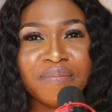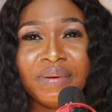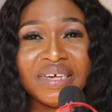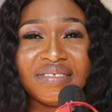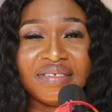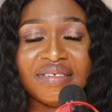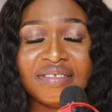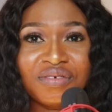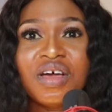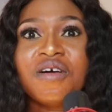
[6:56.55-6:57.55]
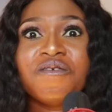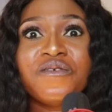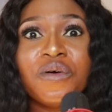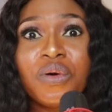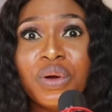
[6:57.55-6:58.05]
places
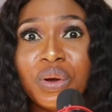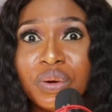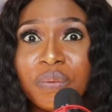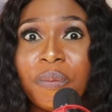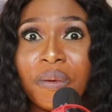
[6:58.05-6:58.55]
for good